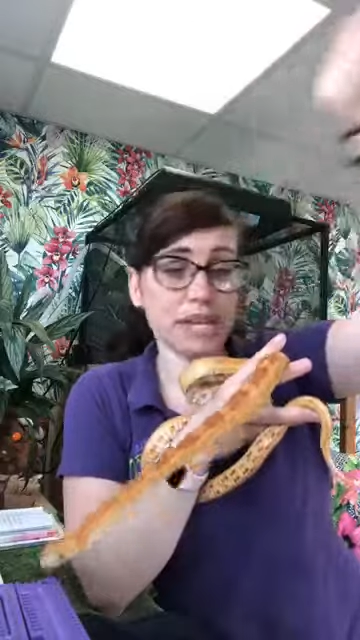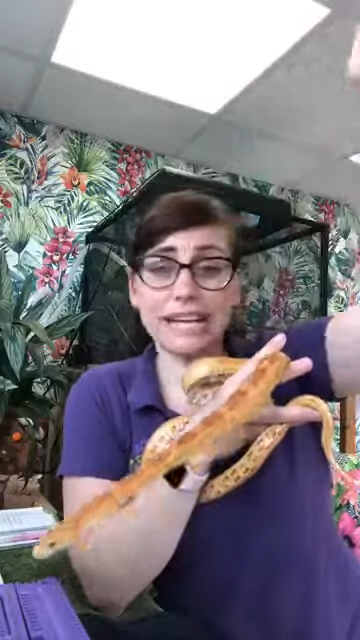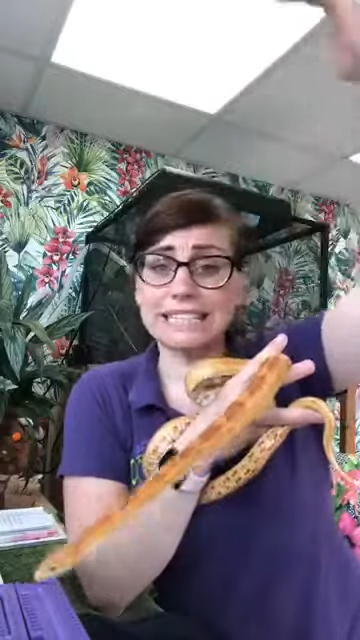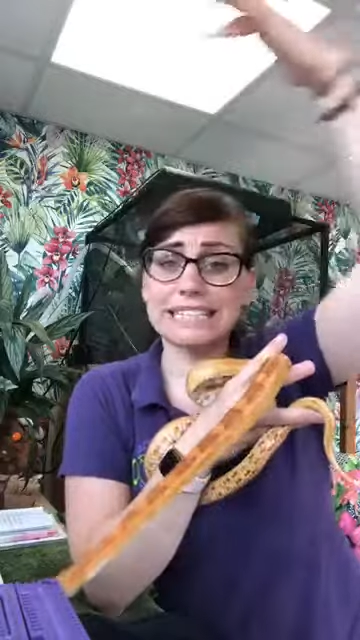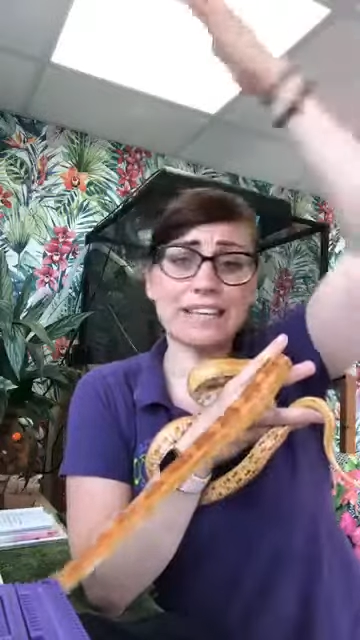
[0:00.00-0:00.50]

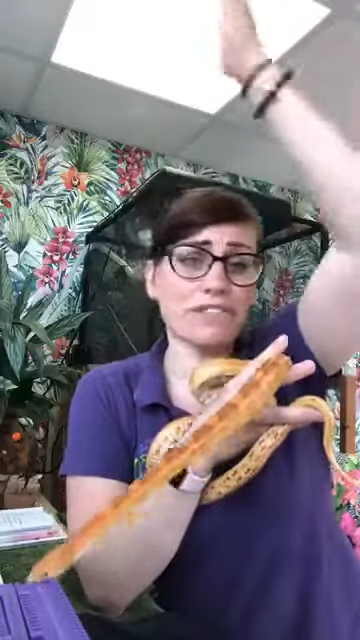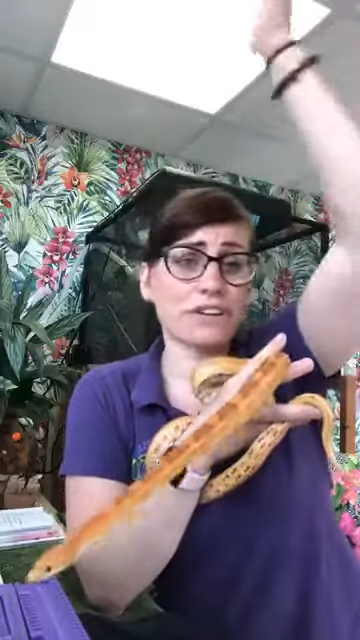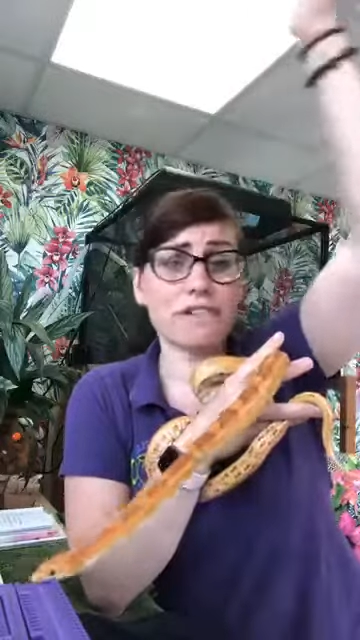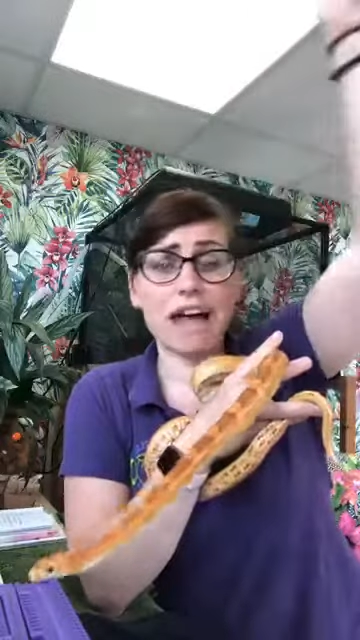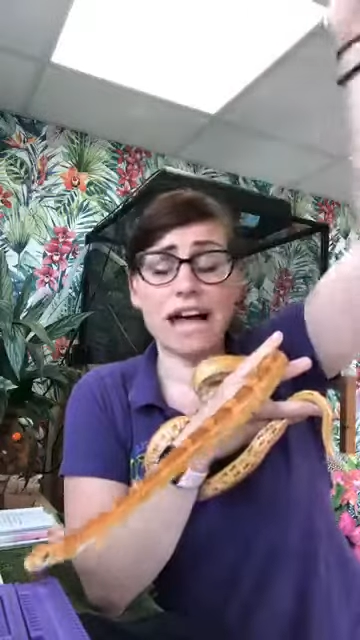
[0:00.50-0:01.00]
slither
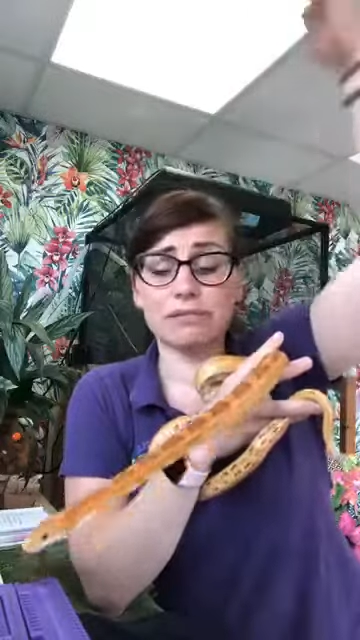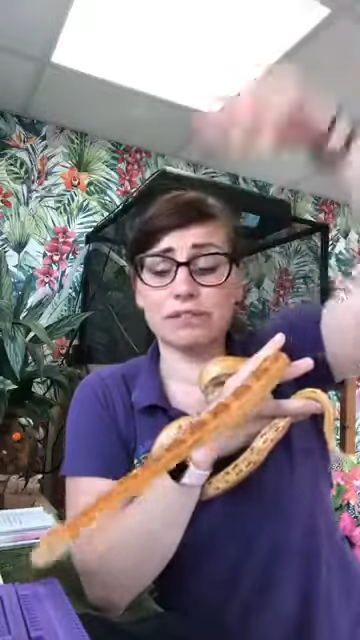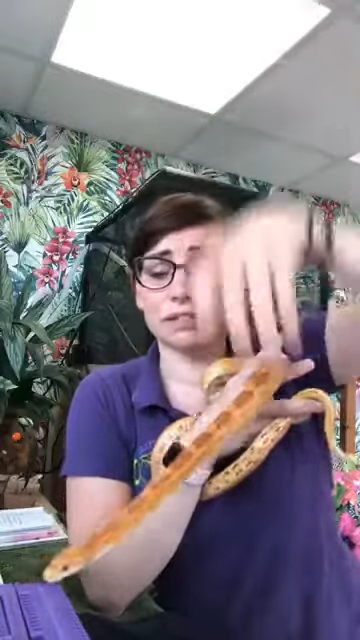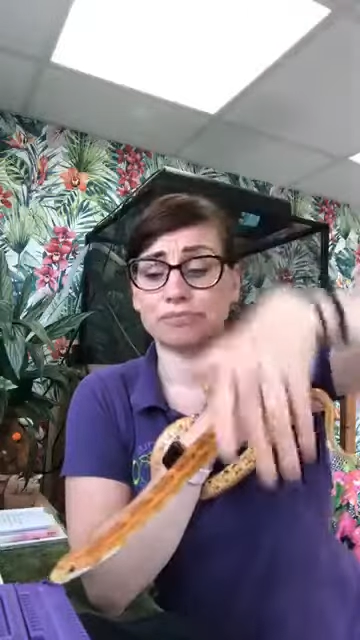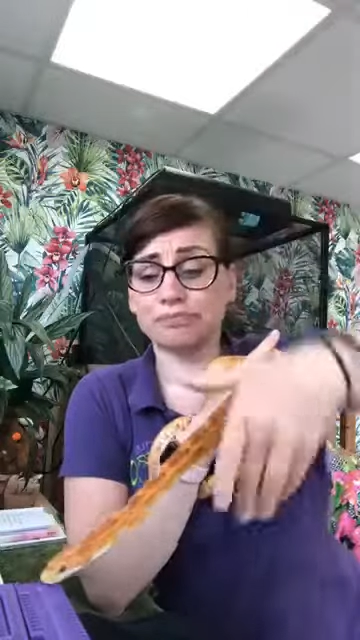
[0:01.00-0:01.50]

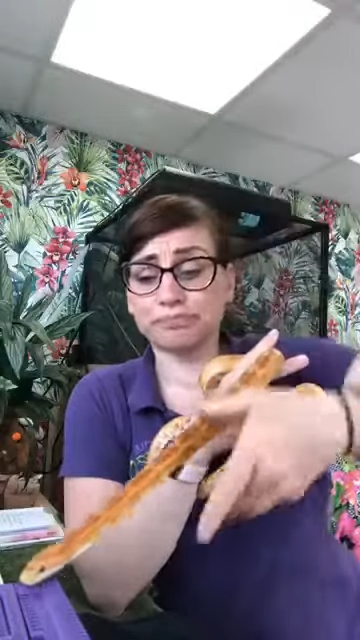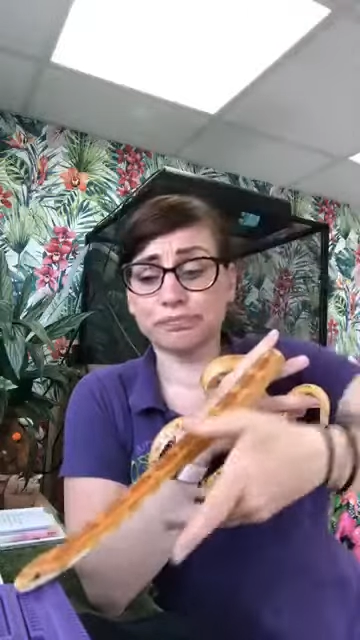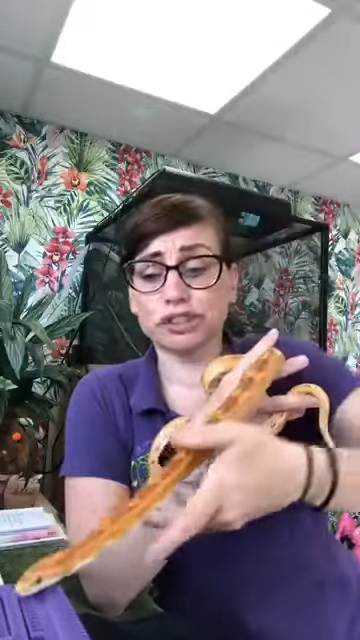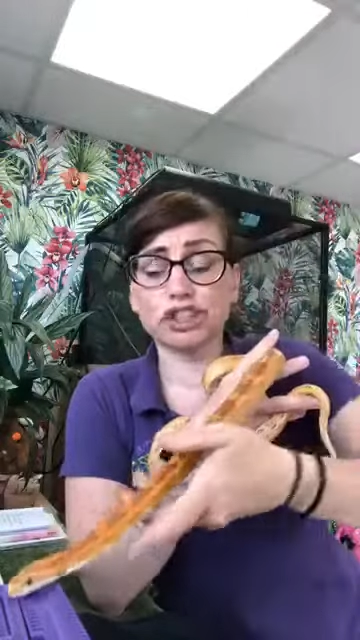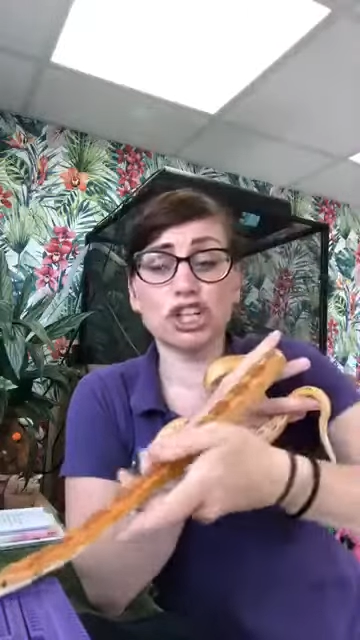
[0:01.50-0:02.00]
around
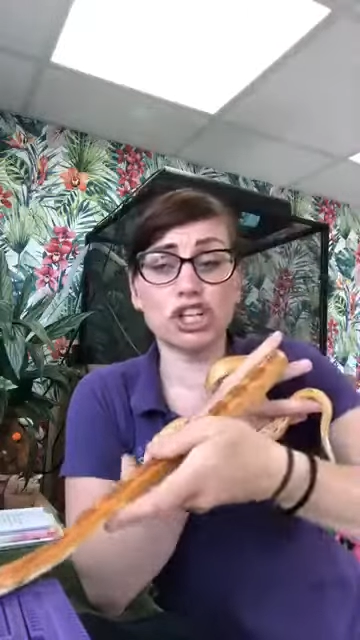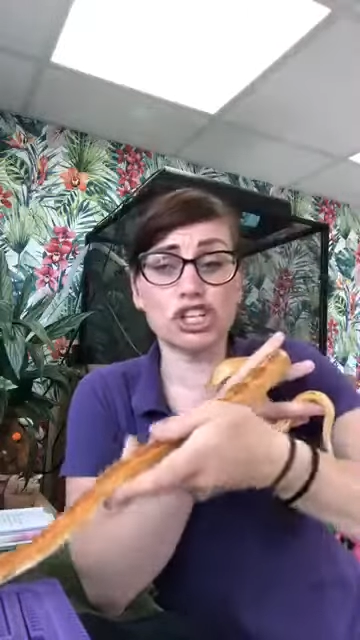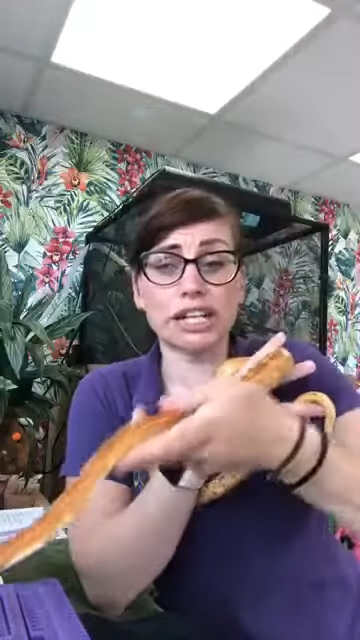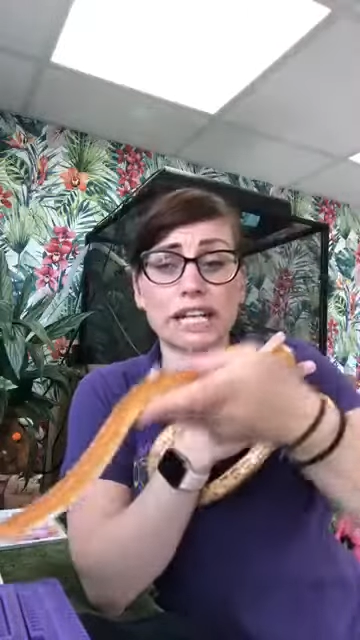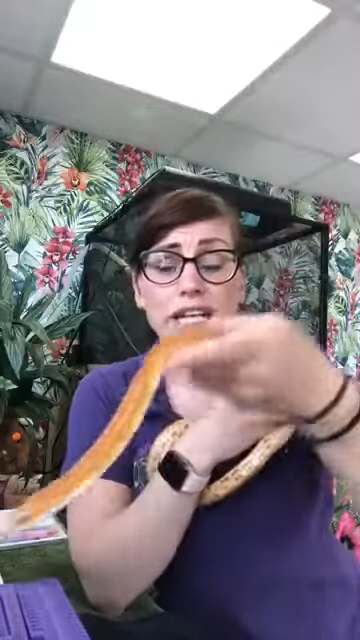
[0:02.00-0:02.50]

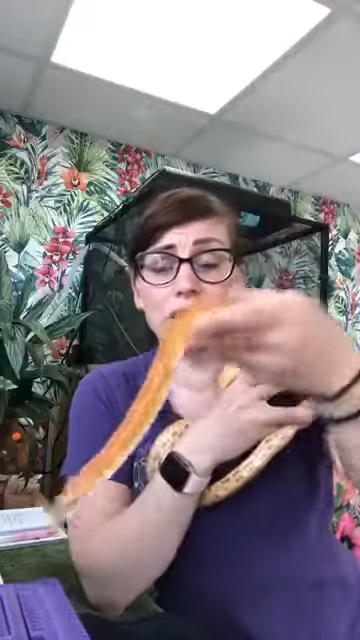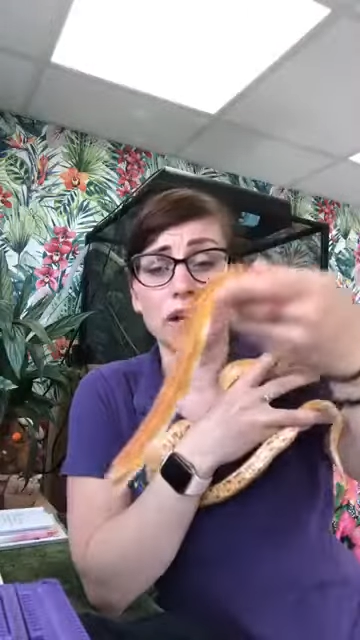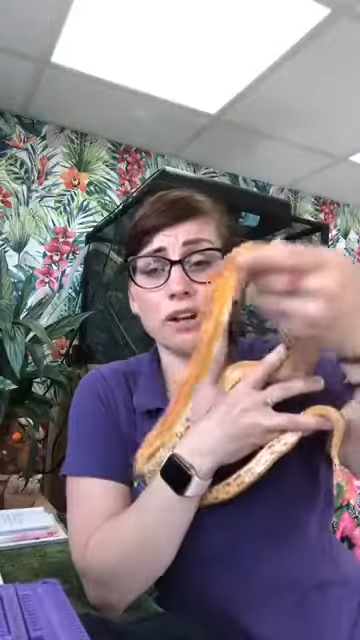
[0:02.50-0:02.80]
searching